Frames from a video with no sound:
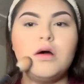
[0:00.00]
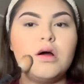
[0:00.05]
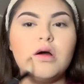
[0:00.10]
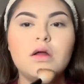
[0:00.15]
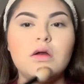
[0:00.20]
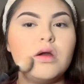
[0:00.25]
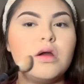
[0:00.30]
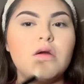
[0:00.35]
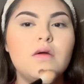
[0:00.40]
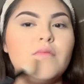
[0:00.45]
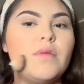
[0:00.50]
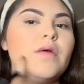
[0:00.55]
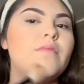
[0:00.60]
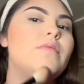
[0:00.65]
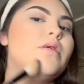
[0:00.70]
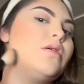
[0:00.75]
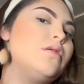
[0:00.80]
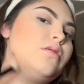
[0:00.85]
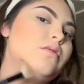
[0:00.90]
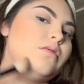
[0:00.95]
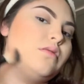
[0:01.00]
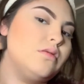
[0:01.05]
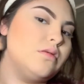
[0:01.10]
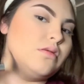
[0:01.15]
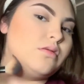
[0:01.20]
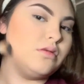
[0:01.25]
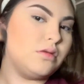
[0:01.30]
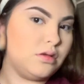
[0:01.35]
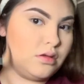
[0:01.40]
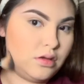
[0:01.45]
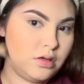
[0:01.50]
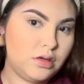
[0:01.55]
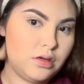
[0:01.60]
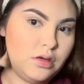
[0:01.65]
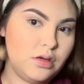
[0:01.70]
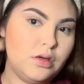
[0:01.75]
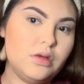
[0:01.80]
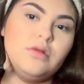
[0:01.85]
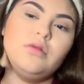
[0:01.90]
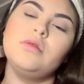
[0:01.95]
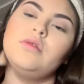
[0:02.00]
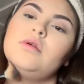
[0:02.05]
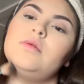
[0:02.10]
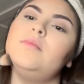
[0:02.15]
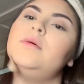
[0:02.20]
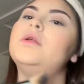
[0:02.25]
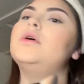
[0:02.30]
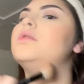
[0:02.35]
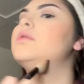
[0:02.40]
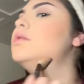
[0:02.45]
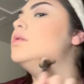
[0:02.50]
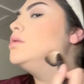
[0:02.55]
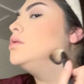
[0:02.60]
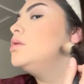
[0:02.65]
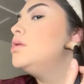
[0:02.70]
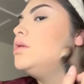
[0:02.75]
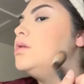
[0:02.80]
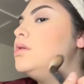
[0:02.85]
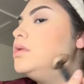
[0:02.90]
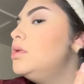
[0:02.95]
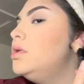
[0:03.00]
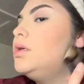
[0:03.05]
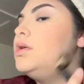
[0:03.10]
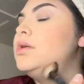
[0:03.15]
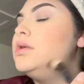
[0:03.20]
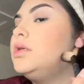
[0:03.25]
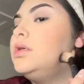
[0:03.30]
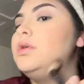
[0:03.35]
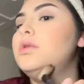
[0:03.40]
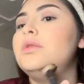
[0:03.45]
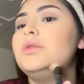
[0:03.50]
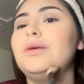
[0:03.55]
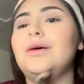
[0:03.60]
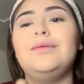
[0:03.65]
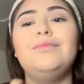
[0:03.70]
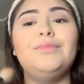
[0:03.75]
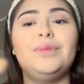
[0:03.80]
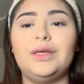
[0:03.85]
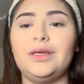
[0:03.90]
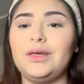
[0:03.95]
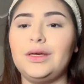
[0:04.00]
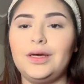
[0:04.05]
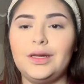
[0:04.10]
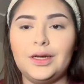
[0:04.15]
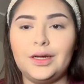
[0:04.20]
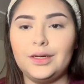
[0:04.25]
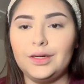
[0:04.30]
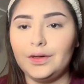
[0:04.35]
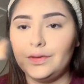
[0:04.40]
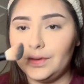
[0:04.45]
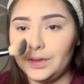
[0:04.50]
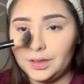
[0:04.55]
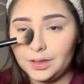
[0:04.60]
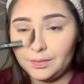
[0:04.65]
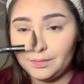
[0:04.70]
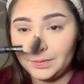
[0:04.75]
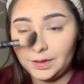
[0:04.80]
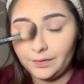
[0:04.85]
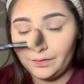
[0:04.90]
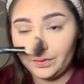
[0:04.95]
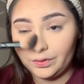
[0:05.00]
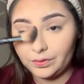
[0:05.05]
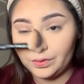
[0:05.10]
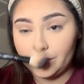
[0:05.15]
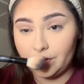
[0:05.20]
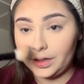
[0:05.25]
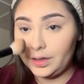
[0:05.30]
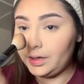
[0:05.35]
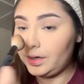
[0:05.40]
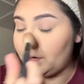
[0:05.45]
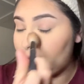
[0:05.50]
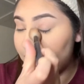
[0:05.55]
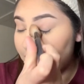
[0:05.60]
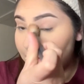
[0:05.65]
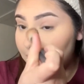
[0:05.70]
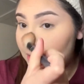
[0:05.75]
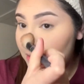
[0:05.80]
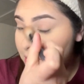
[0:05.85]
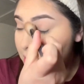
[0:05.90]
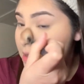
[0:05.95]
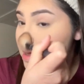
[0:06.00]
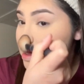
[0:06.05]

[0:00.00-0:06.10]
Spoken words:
Under my mouth, a little bit on the jawlines. I'm big and I know it, I might want to try to hide it.